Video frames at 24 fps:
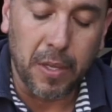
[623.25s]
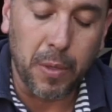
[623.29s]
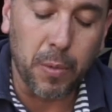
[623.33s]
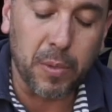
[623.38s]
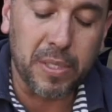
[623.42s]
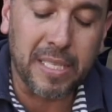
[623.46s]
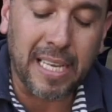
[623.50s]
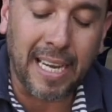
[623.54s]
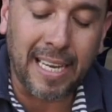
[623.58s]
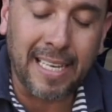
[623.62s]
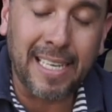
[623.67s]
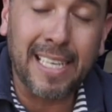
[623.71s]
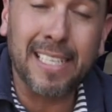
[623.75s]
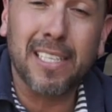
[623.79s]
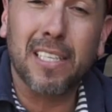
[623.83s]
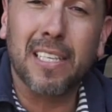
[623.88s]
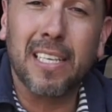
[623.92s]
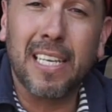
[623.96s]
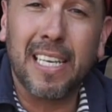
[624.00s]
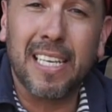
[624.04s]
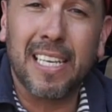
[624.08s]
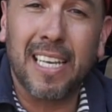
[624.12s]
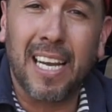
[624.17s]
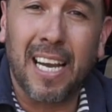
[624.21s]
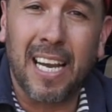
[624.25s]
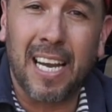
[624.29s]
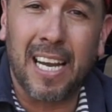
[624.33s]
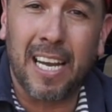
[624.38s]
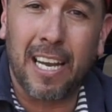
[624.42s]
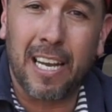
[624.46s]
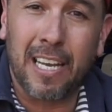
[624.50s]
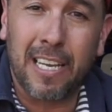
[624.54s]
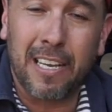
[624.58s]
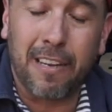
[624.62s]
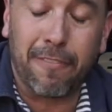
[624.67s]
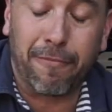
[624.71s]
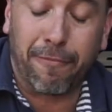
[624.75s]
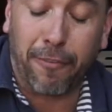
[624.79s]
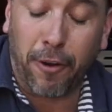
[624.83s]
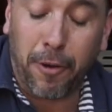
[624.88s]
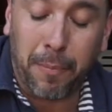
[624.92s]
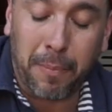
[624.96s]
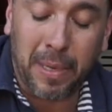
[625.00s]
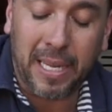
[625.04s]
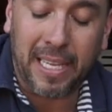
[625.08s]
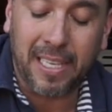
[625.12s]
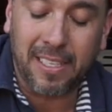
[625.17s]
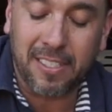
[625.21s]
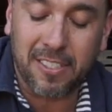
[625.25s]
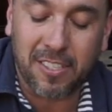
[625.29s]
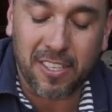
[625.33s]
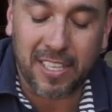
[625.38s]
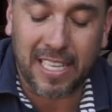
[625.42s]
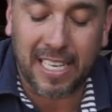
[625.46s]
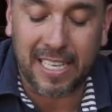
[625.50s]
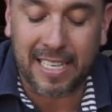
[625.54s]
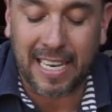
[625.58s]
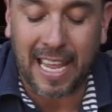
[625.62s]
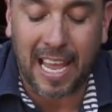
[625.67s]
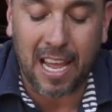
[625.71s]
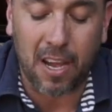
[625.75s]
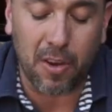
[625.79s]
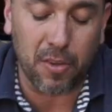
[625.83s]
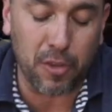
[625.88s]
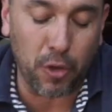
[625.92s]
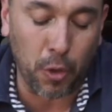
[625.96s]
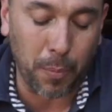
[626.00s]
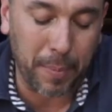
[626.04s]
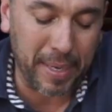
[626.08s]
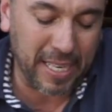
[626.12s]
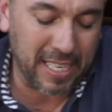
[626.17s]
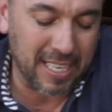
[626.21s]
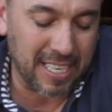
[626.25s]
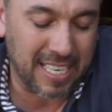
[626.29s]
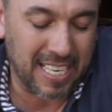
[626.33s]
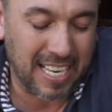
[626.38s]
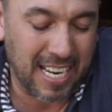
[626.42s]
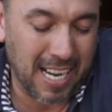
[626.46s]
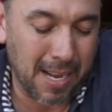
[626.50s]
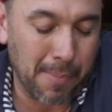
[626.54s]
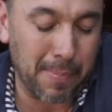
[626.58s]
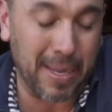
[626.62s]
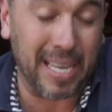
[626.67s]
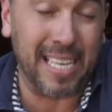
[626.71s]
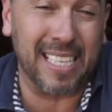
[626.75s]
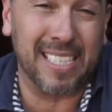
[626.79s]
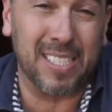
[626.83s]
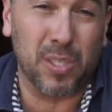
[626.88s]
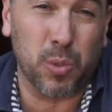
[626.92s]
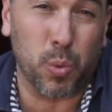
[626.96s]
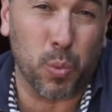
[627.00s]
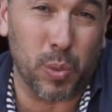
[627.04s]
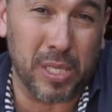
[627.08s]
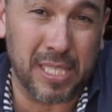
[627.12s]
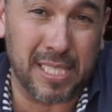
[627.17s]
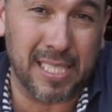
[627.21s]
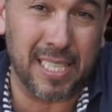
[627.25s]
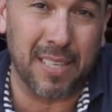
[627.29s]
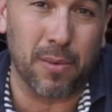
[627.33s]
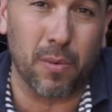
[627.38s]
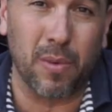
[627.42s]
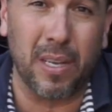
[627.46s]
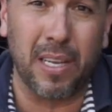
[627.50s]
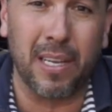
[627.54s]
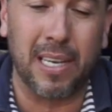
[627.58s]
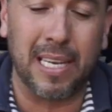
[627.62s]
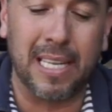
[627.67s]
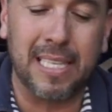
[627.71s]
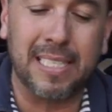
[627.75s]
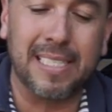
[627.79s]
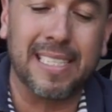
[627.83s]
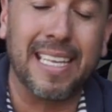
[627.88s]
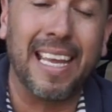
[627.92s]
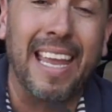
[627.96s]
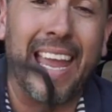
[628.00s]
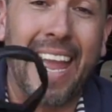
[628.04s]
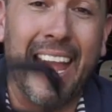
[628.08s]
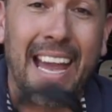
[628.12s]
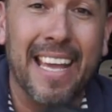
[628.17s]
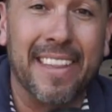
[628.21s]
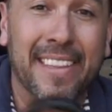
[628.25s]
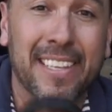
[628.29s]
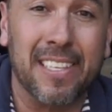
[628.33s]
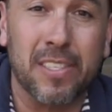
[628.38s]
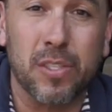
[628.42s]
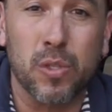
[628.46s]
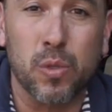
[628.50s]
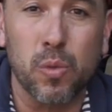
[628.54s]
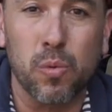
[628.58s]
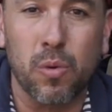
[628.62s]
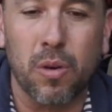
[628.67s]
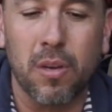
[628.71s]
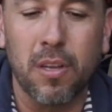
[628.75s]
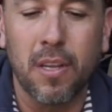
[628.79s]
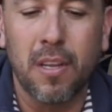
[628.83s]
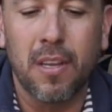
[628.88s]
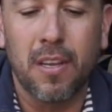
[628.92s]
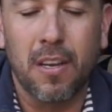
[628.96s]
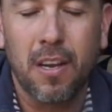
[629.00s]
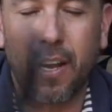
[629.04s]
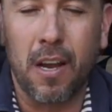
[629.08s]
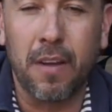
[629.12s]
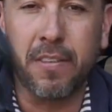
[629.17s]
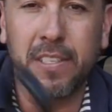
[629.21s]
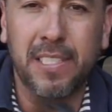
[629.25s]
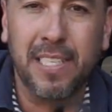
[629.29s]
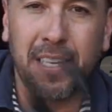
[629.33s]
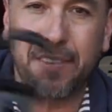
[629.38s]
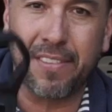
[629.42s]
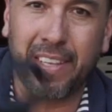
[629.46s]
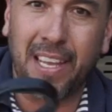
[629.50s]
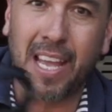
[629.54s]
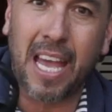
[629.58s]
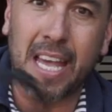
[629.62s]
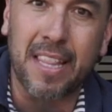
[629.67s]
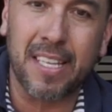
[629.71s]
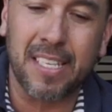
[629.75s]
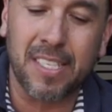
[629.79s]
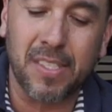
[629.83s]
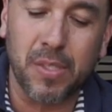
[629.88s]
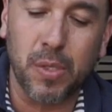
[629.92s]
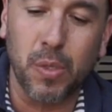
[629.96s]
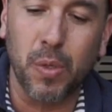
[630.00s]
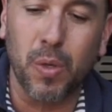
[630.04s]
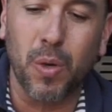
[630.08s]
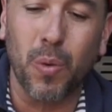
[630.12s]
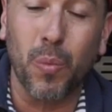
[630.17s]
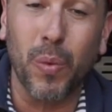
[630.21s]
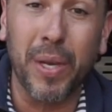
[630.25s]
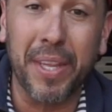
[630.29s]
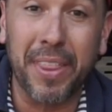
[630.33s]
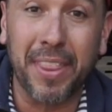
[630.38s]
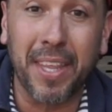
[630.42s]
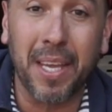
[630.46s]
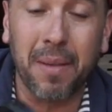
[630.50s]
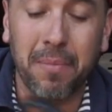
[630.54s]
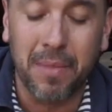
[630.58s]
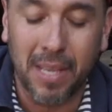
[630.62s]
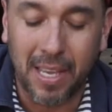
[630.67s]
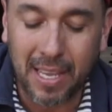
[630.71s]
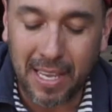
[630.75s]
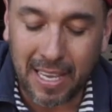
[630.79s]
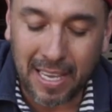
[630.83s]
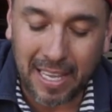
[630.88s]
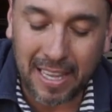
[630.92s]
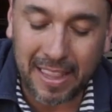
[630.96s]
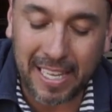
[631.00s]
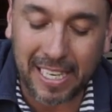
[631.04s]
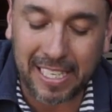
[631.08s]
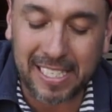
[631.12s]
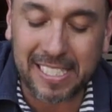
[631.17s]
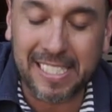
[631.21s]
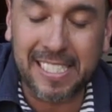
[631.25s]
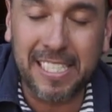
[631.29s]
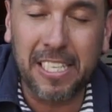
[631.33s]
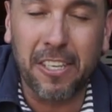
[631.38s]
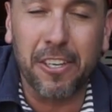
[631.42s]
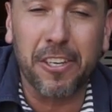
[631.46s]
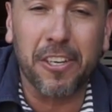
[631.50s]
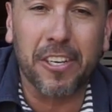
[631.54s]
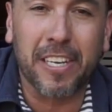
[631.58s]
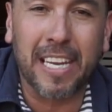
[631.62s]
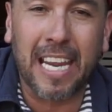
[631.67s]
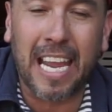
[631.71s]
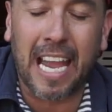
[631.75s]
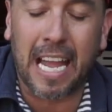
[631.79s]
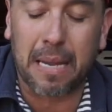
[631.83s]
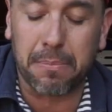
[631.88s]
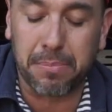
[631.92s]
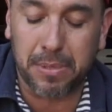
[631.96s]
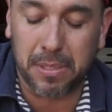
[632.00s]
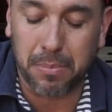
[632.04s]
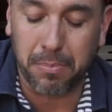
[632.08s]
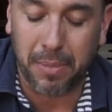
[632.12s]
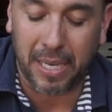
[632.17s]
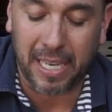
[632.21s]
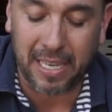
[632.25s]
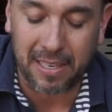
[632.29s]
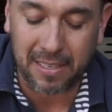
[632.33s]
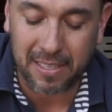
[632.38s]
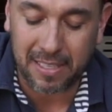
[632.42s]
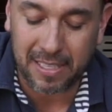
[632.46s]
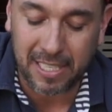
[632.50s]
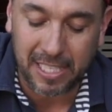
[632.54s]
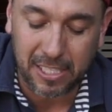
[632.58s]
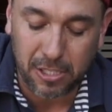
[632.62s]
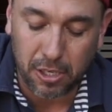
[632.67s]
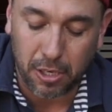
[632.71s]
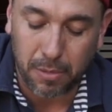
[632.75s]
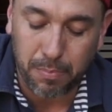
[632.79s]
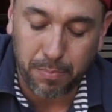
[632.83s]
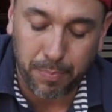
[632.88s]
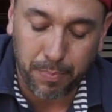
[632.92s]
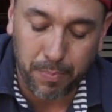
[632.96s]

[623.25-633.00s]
tighten it firmly, so that now nobody could come and twist it unless they had this tool. Obviously, if they had this tool with them, they could steal your caps. But these are